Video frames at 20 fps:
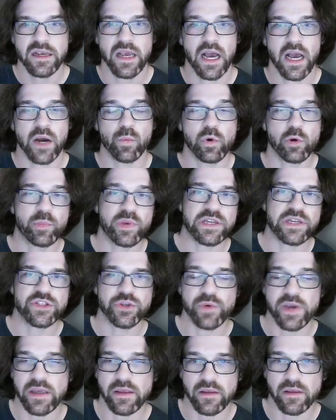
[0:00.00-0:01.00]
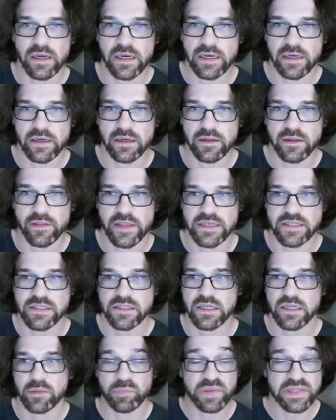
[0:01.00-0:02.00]
We'll be doing this
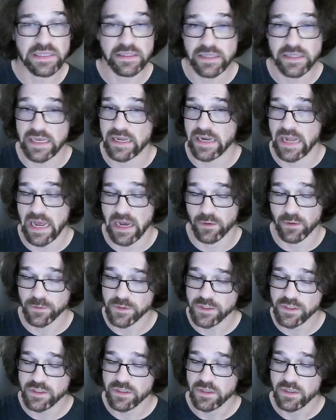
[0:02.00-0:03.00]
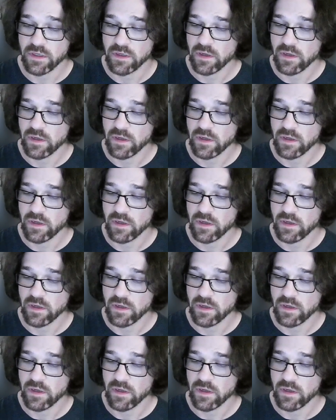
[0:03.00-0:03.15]
completely in-house